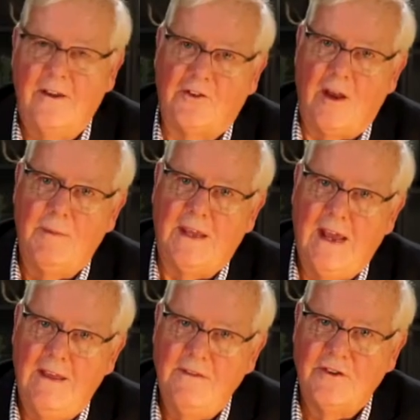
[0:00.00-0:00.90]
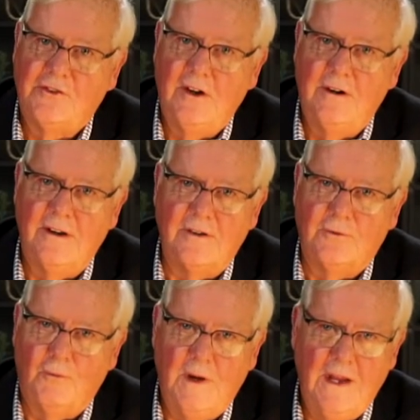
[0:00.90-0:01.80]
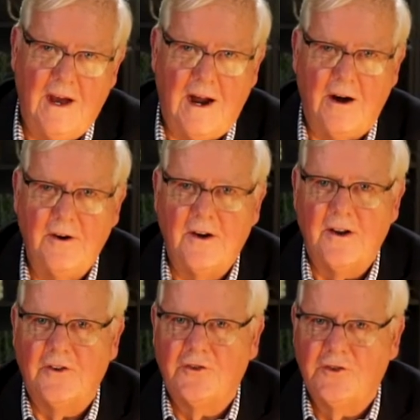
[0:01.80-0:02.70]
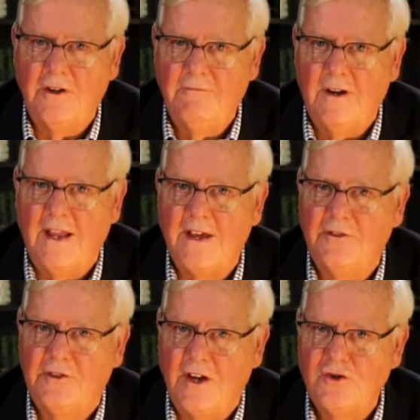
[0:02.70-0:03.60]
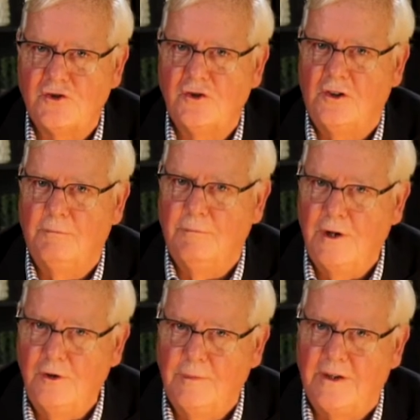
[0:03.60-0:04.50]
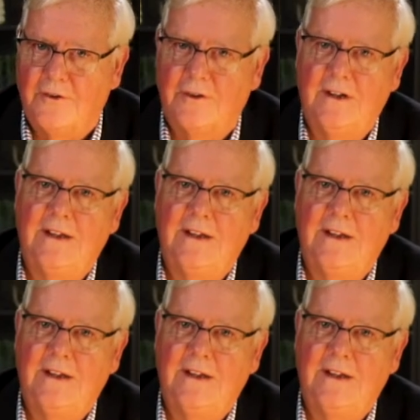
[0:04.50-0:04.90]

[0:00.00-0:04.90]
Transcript: I began the series, we are at a civilizational moment